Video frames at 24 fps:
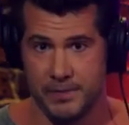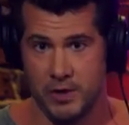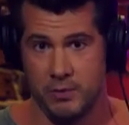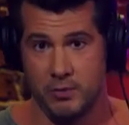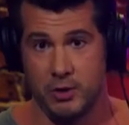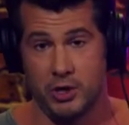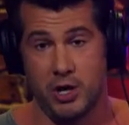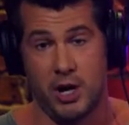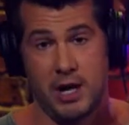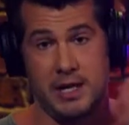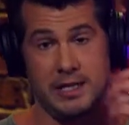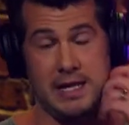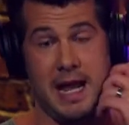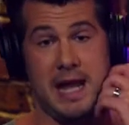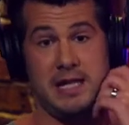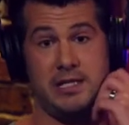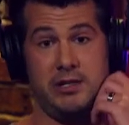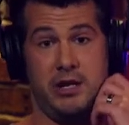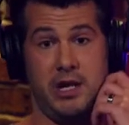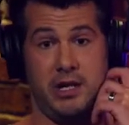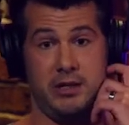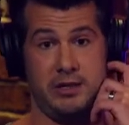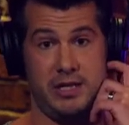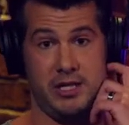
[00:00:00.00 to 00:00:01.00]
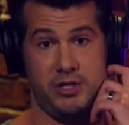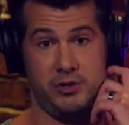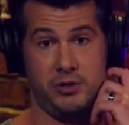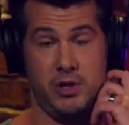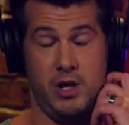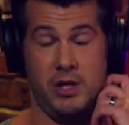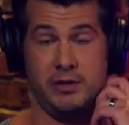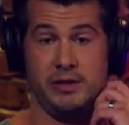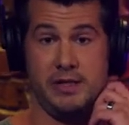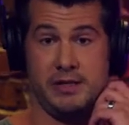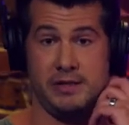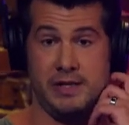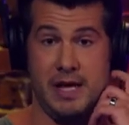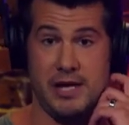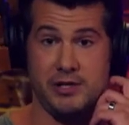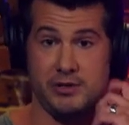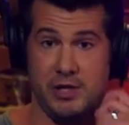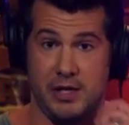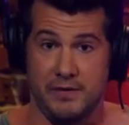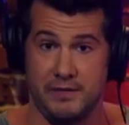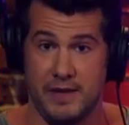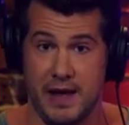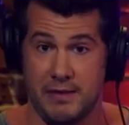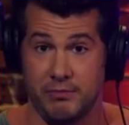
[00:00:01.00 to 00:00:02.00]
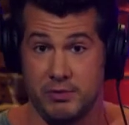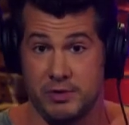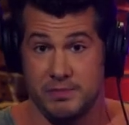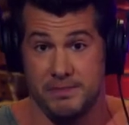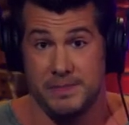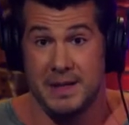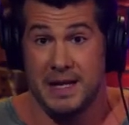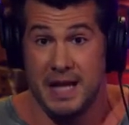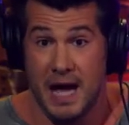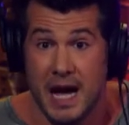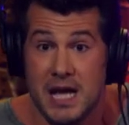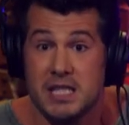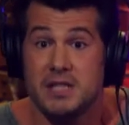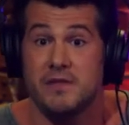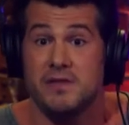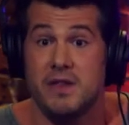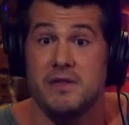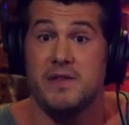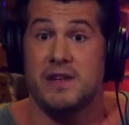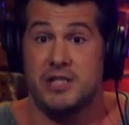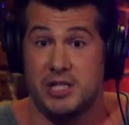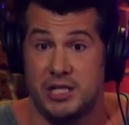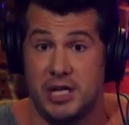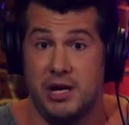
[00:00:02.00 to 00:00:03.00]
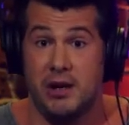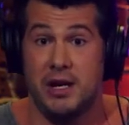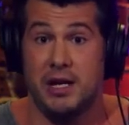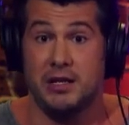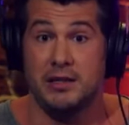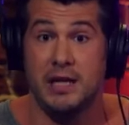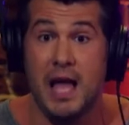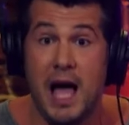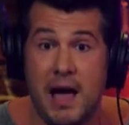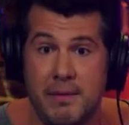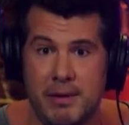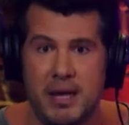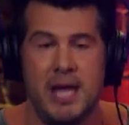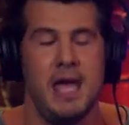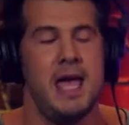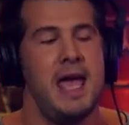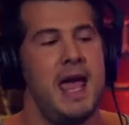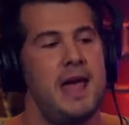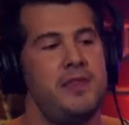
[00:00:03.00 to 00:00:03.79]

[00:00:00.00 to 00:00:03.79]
regarding dietary cholesterol and the saturated fat was because of the vegetarian lobby.